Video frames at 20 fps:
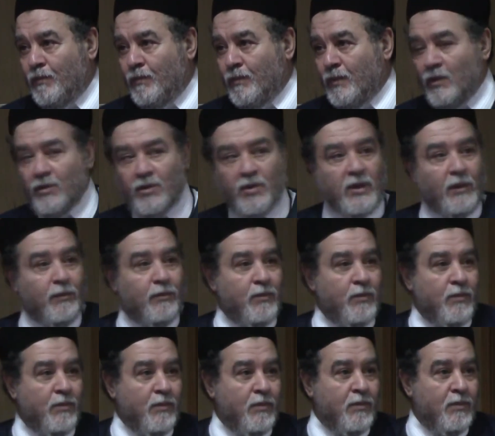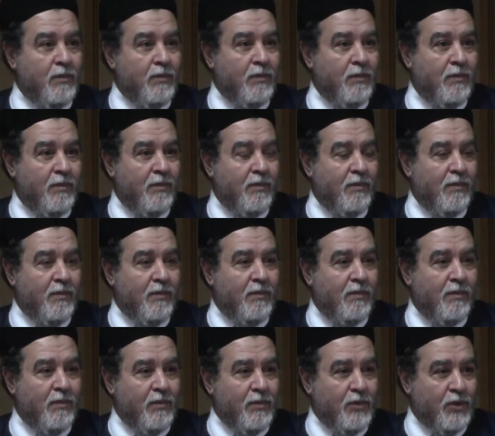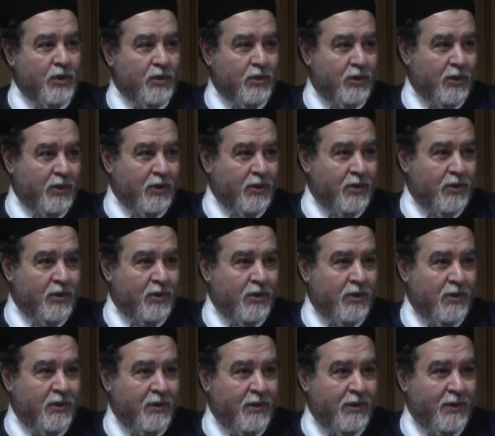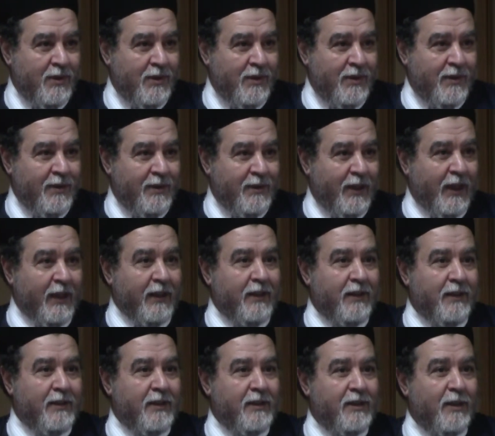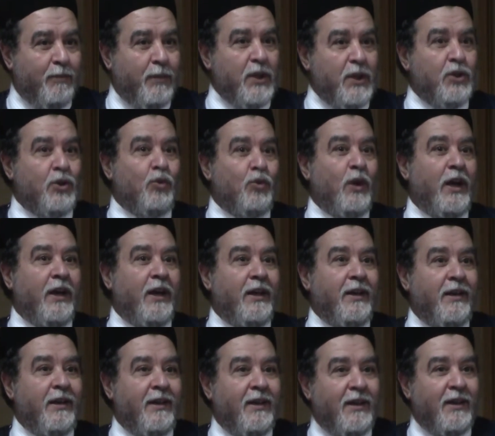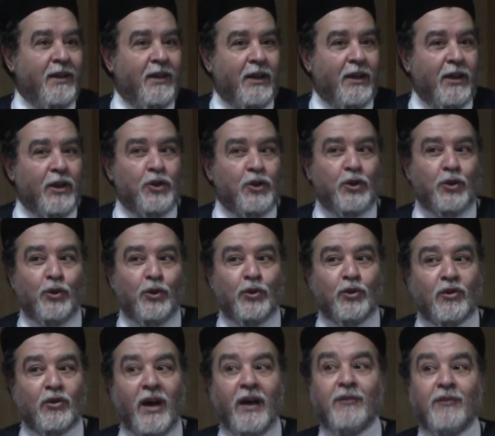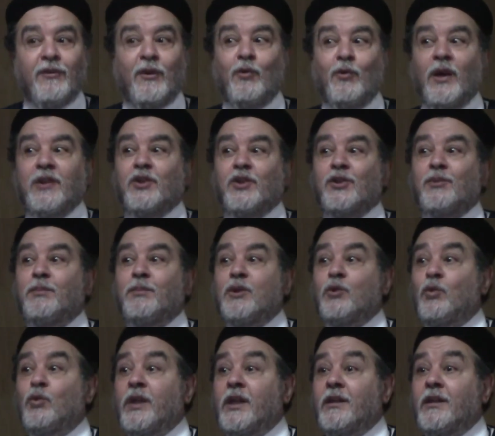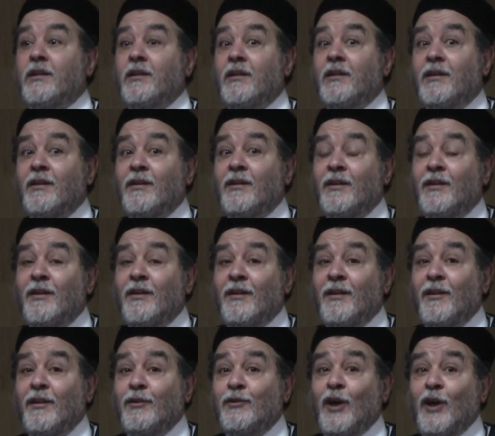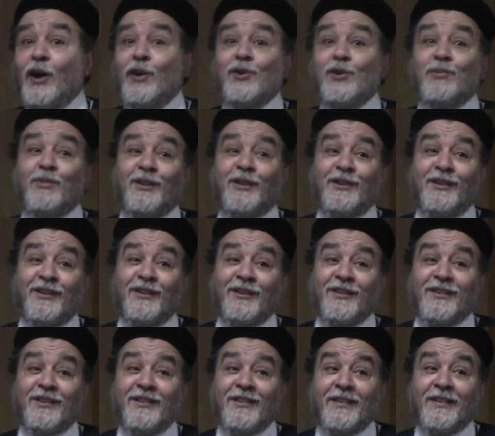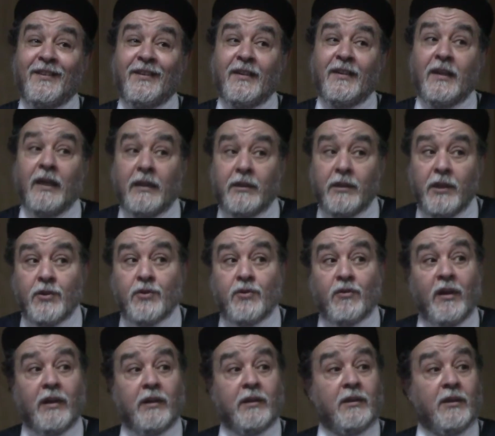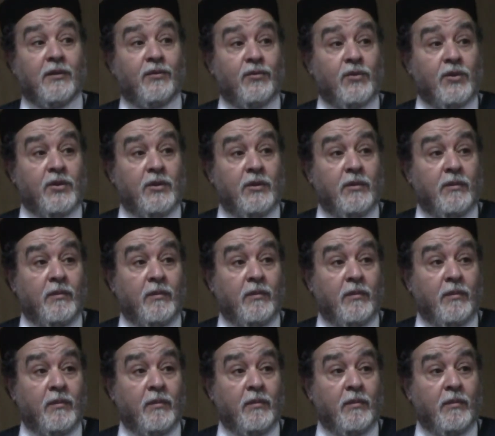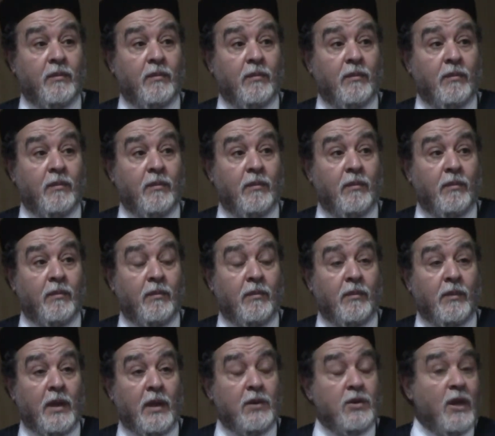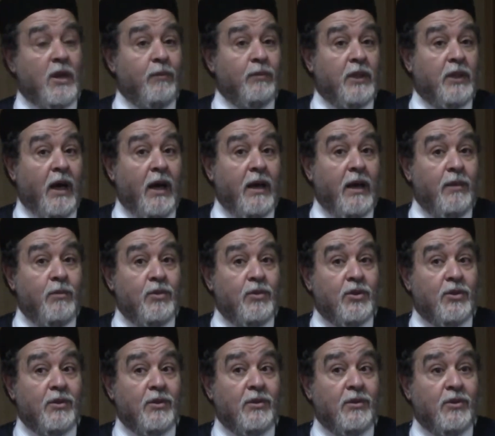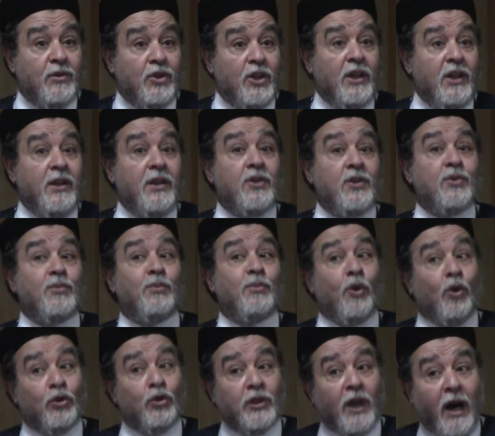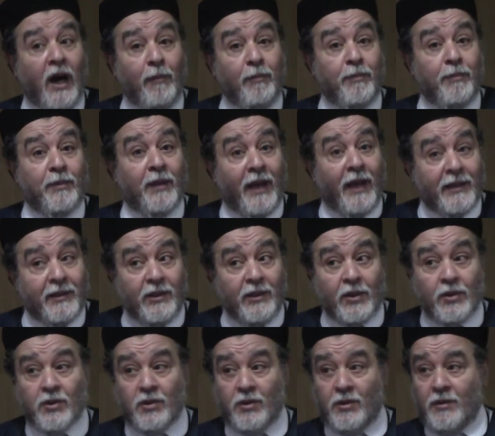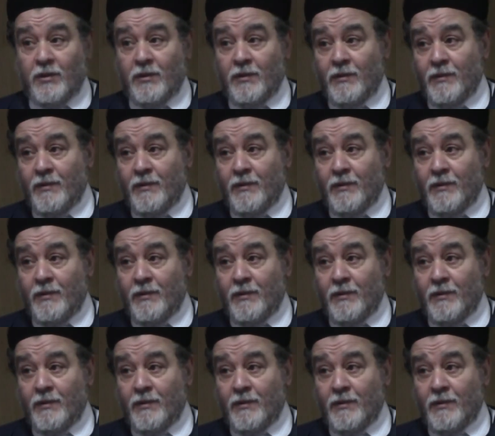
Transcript: Because some sisters think that the best way is to drive a wedge between the husband and his relatives. And sometimes she is brought up like this.